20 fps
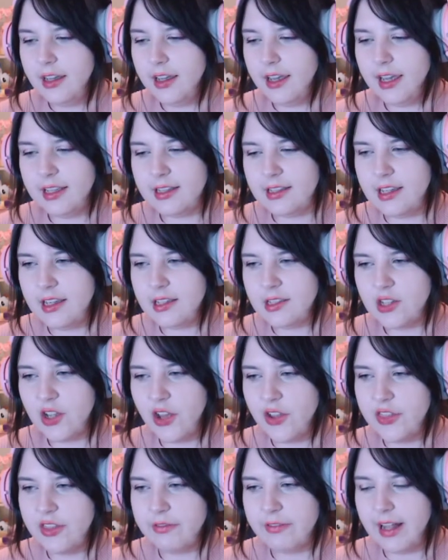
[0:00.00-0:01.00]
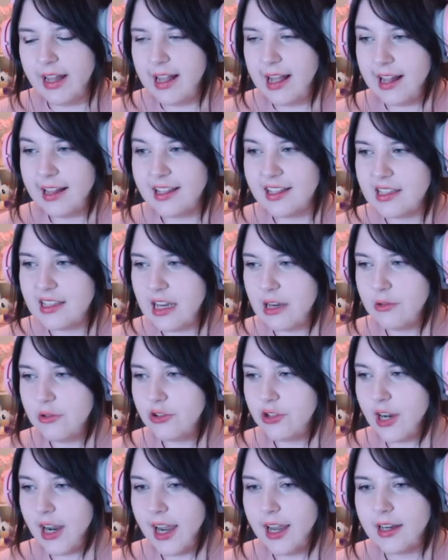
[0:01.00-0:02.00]
It, it's on the Valhalla
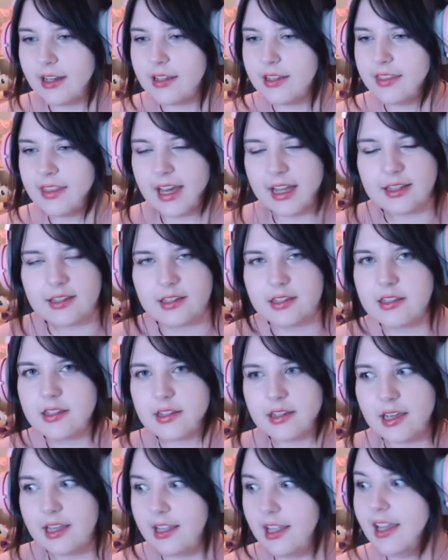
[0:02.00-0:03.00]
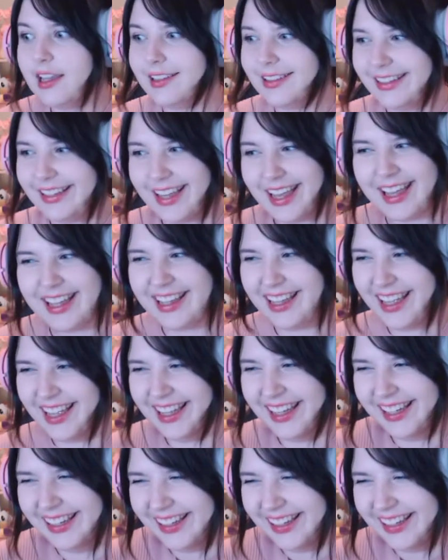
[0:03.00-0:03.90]
soundtrack. That's it, it, it